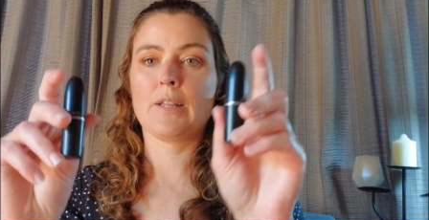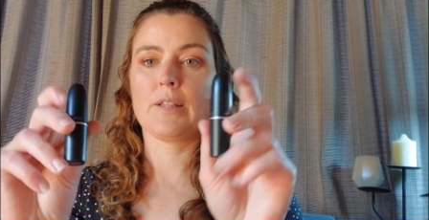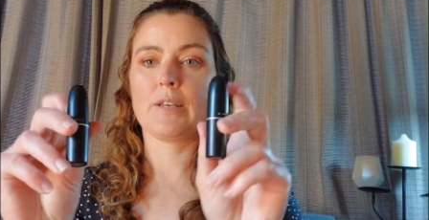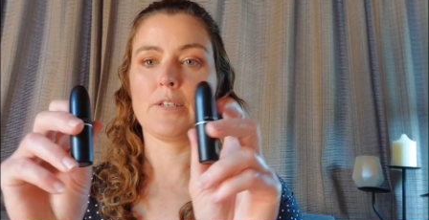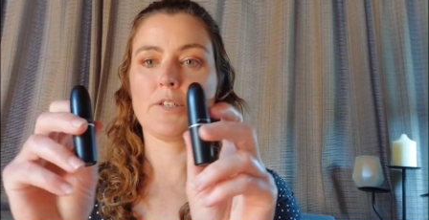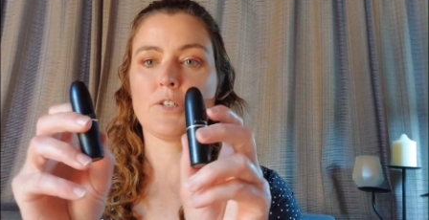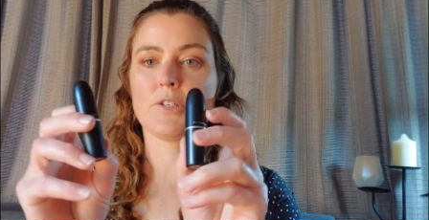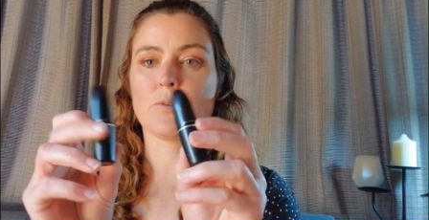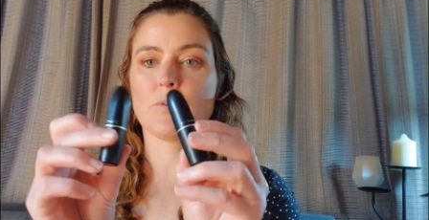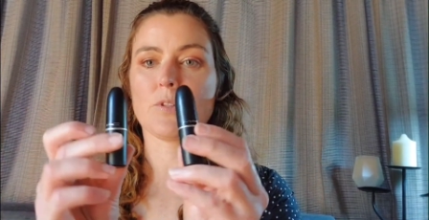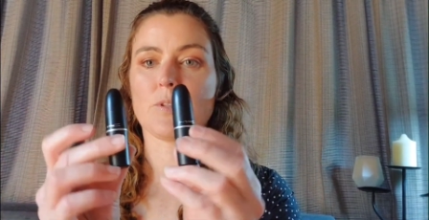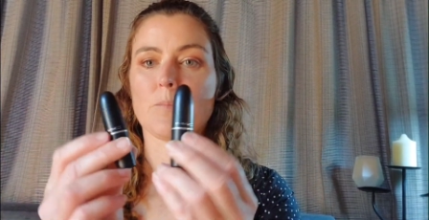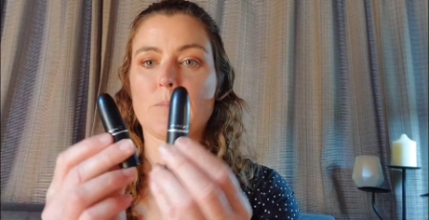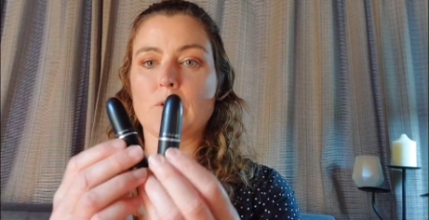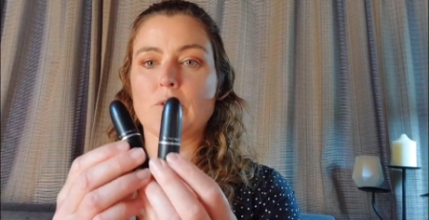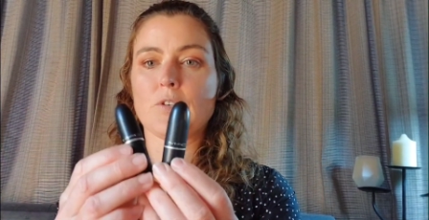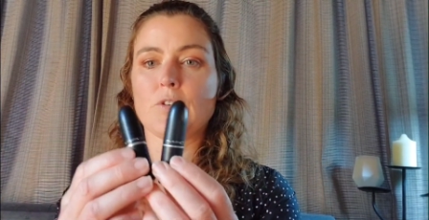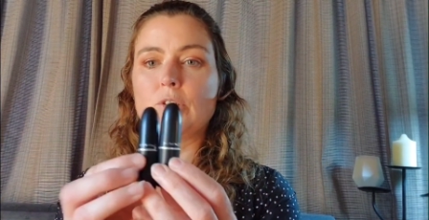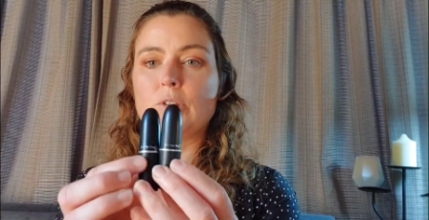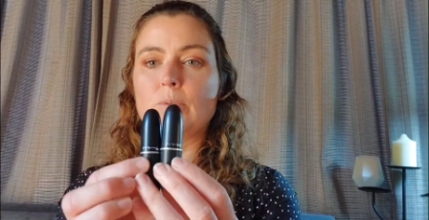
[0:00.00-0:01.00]
These two are the
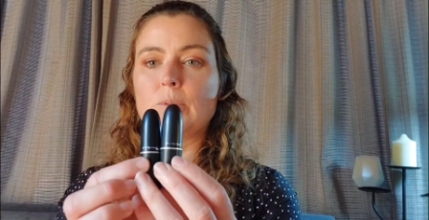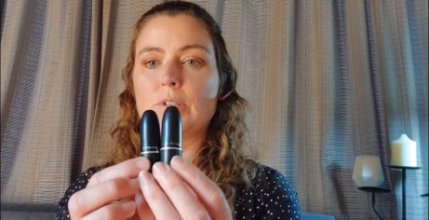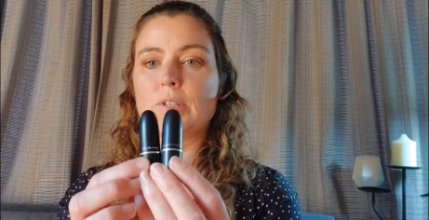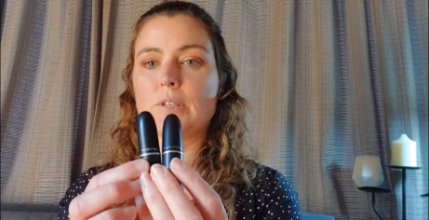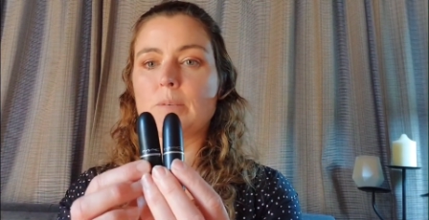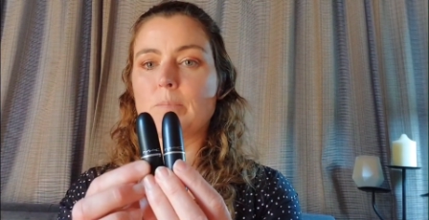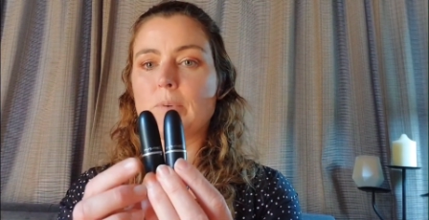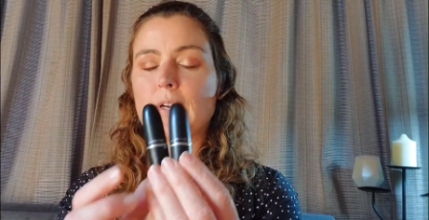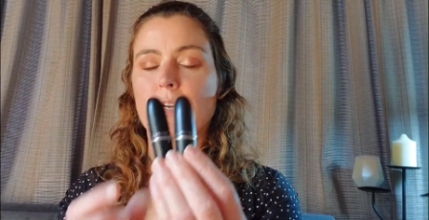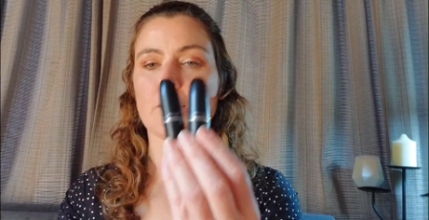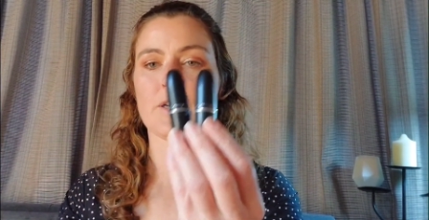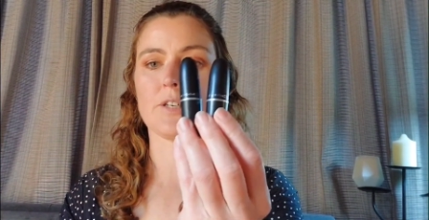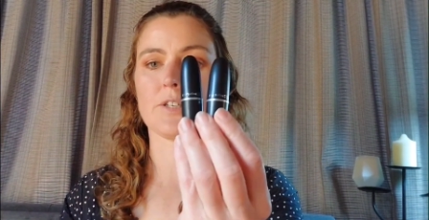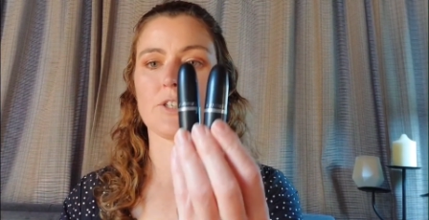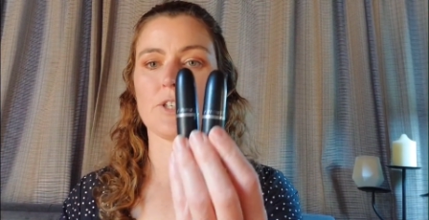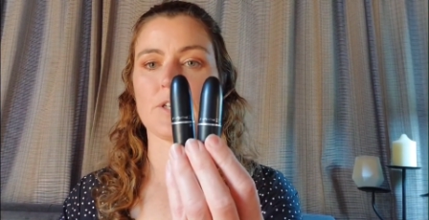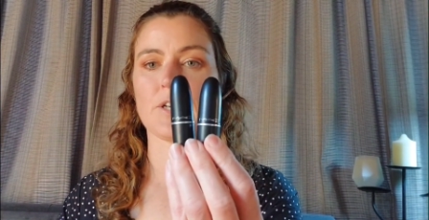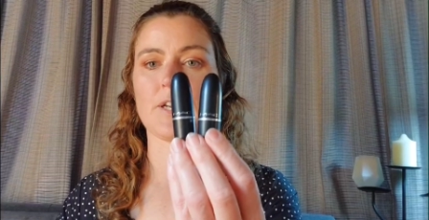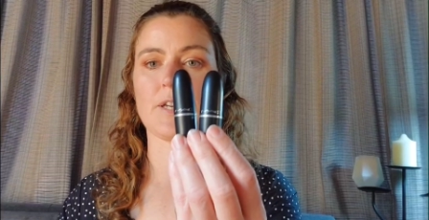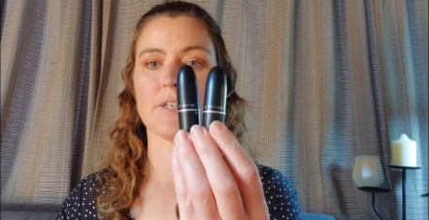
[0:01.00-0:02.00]
most newest in my collection,